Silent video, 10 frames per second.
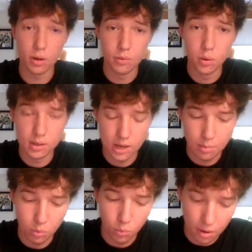give you an
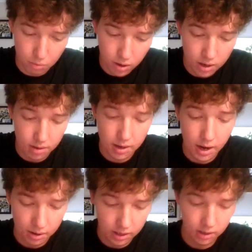example. What I've written
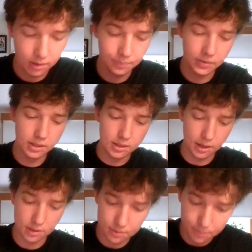down here, it
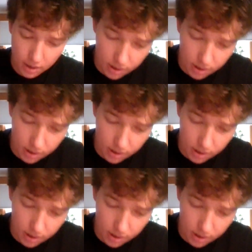says,